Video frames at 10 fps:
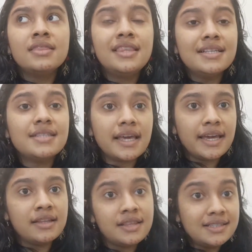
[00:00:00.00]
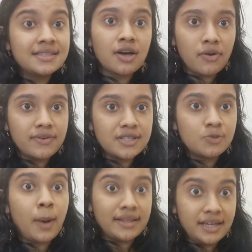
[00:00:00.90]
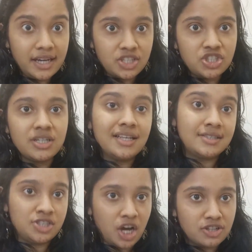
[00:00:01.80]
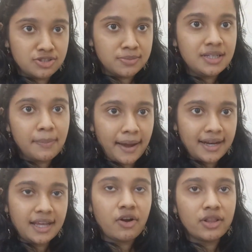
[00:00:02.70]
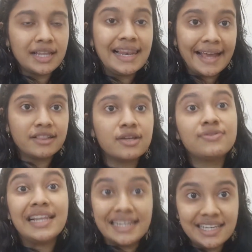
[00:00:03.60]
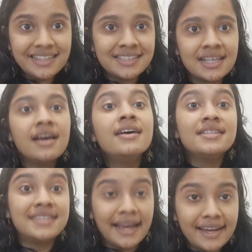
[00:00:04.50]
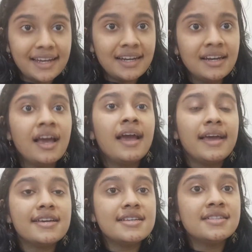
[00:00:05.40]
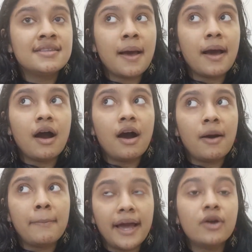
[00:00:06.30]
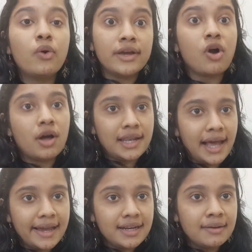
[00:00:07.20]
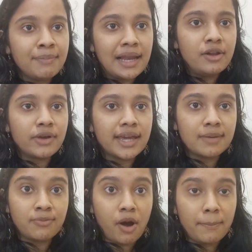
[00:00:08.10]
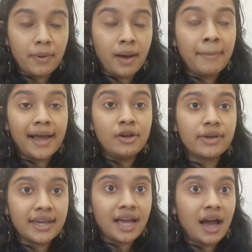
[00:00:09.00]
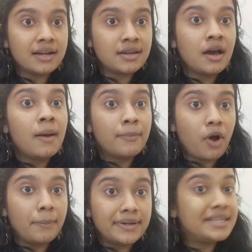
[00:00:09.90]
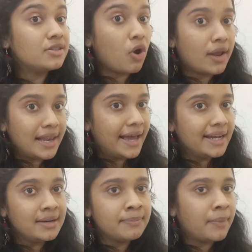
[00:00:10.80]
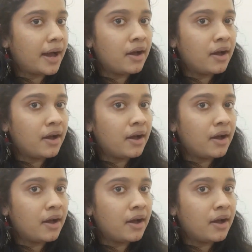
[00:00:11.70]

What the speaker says: This service by the agent is chargeable depending on the length of the lease. Second is by going online, by looking at properties online